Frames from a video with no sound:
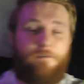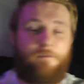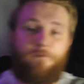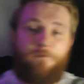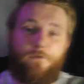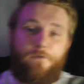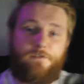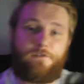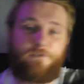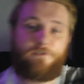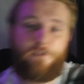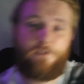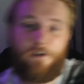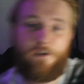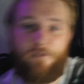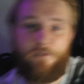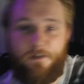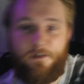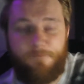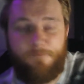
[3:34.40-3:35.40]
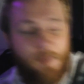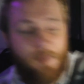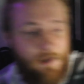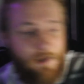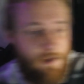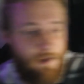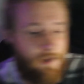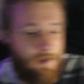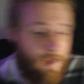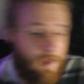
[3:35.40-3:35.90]
it's gone over.
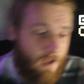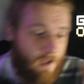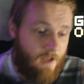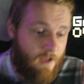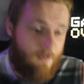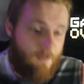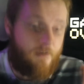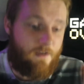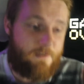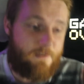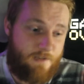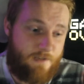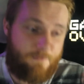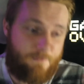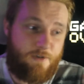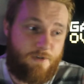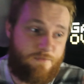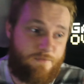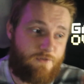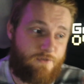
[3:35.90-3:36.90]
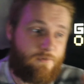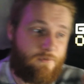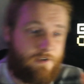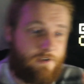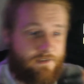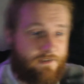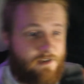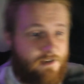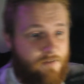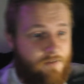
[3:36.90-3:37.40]
Sometimes you'll want it to
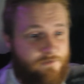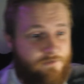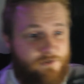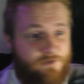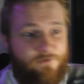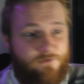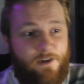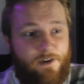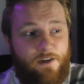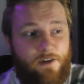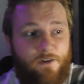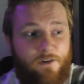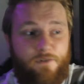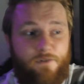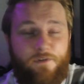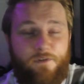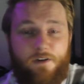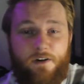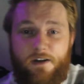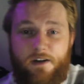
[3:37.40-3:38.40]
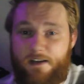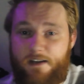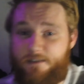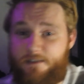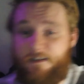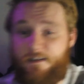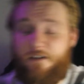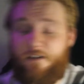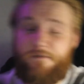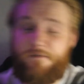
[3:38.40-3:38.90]
come straight over, and as it
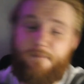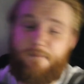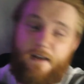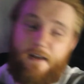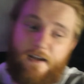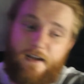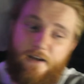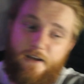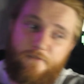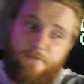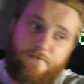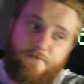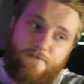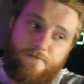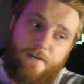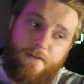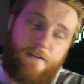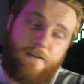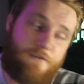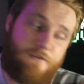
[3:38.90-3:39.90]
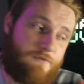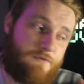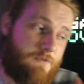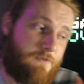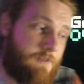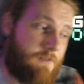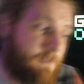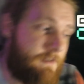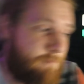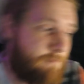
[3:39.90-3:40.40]
comes back out straight, you do need to
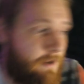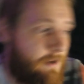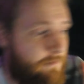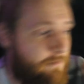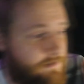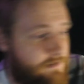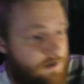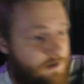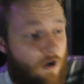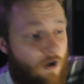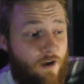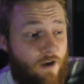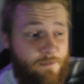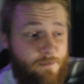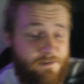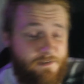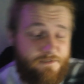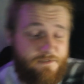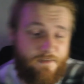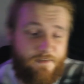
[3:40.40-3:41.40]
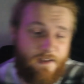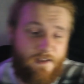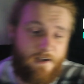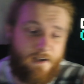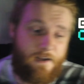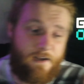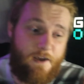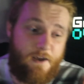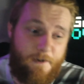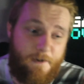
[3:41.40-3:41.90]
play with the timings for that.
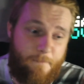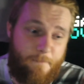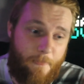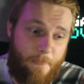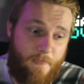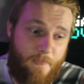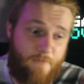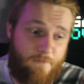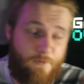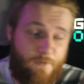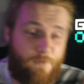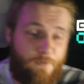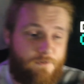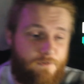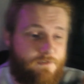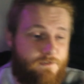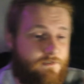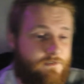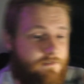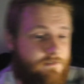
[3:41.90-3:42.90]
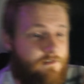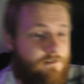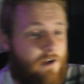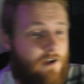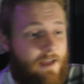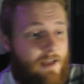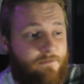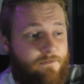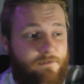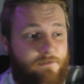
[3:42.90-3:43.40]
Of course,
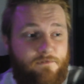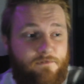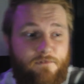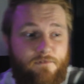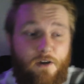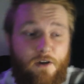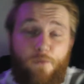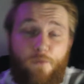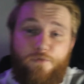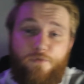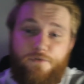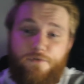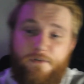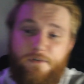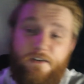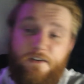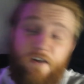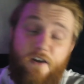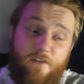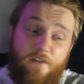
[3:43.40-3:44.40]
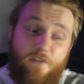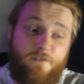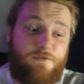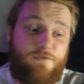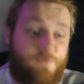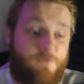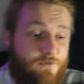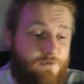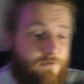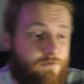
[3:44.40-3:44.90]
I will do another
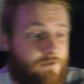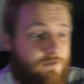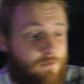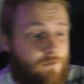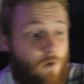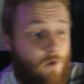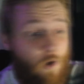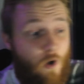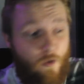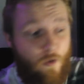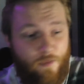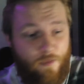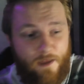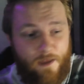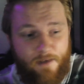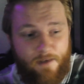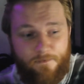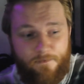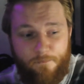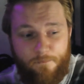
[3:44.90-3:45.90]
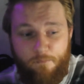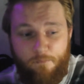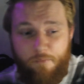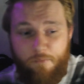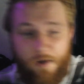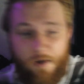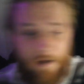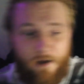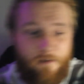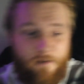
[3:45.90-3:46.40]
tutorial on that,
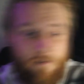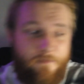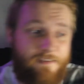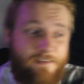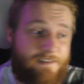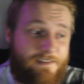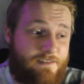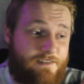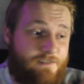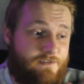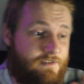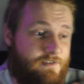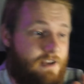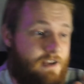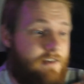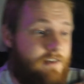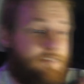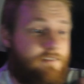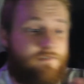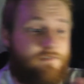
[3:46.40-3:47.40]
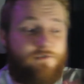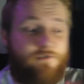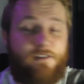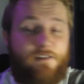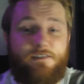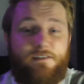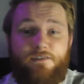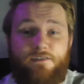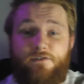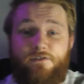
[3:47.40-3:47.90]
but this is just adding the
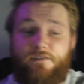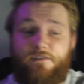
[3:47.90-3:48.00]
transitions.